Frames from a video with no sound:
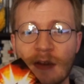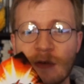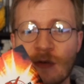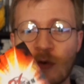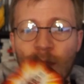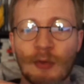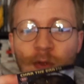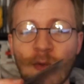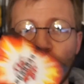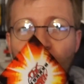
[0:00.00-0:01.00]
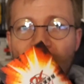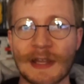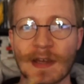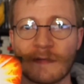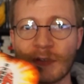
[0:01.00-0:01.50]
normal
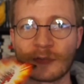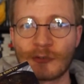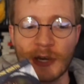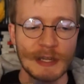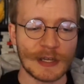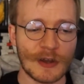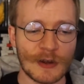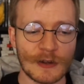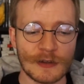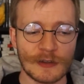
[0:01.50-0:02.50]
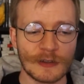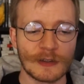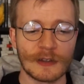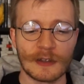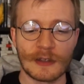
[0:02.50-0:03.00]
weight of a trading card.
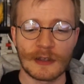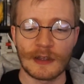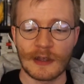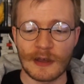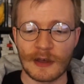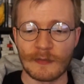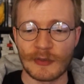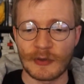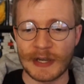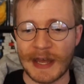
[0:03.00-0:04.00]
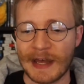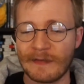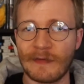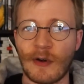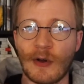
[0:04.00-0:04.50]
You can
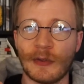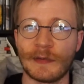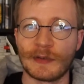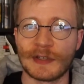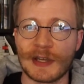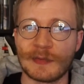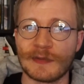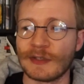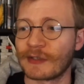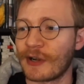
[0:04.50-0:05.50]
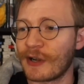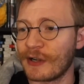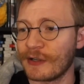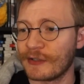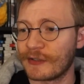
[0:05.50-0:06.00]
have all different types of these
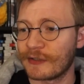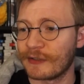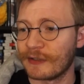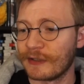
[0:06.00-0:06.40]
cards.